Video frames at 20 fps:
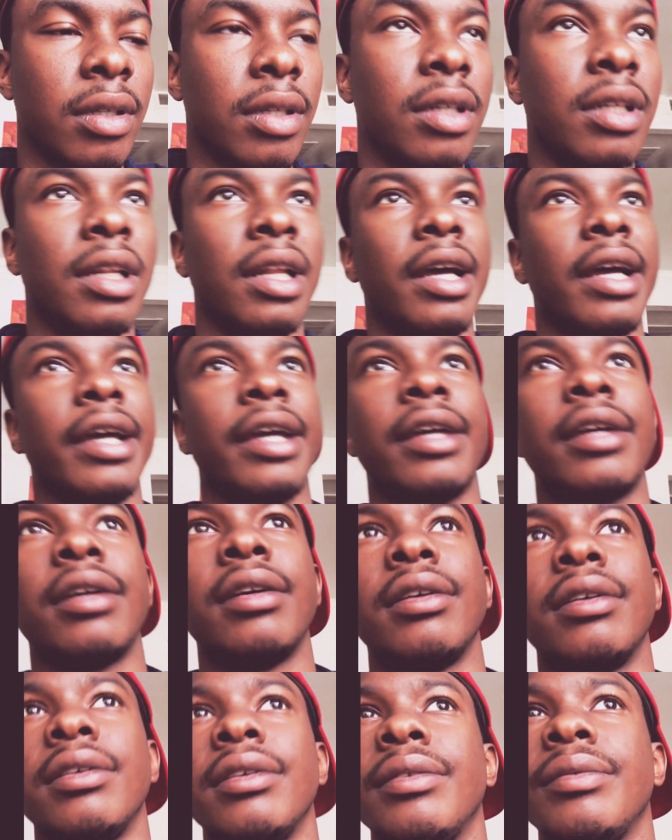Like
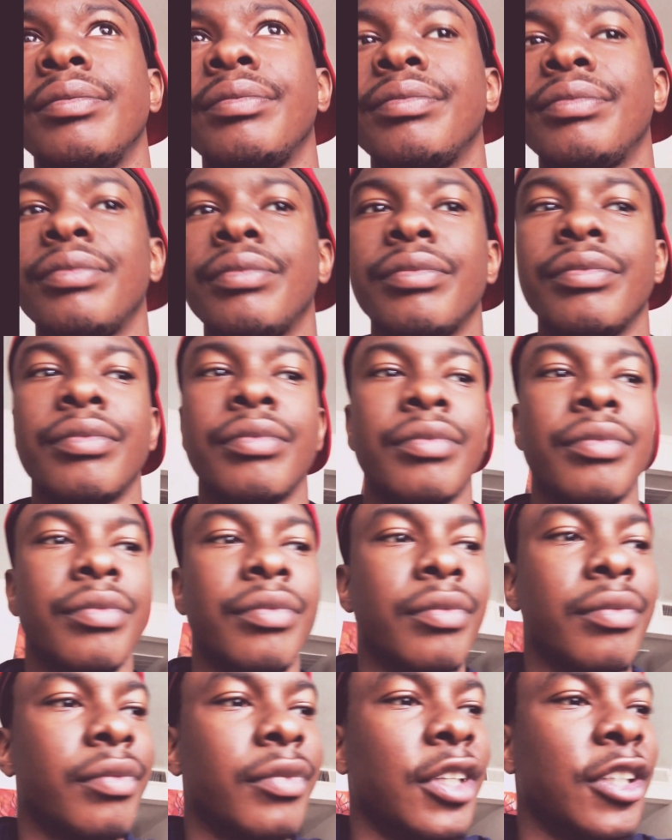
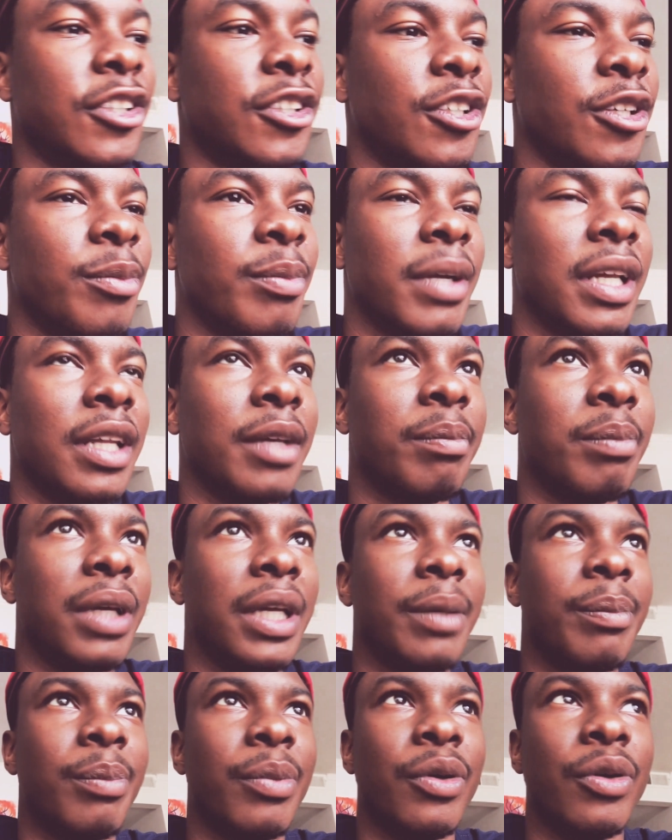there's too many
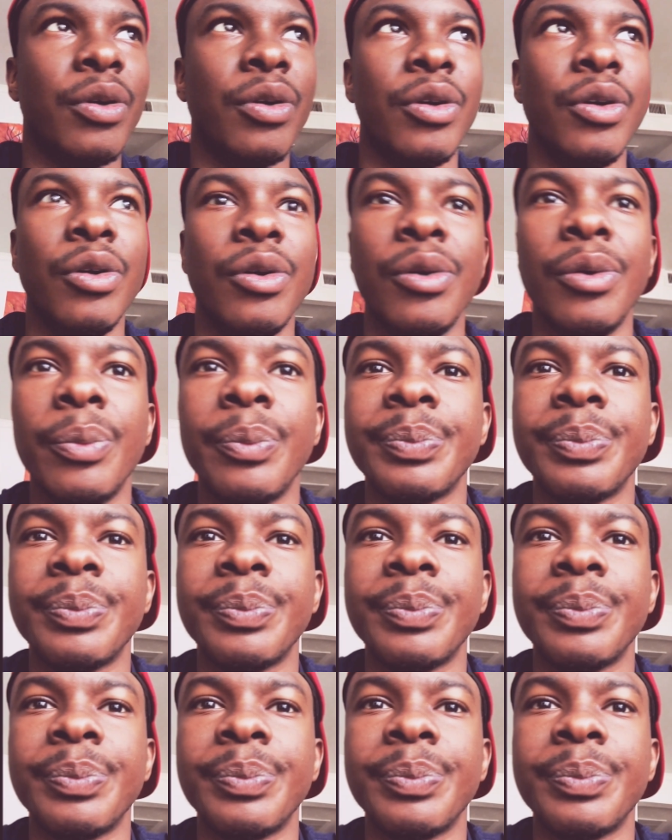people who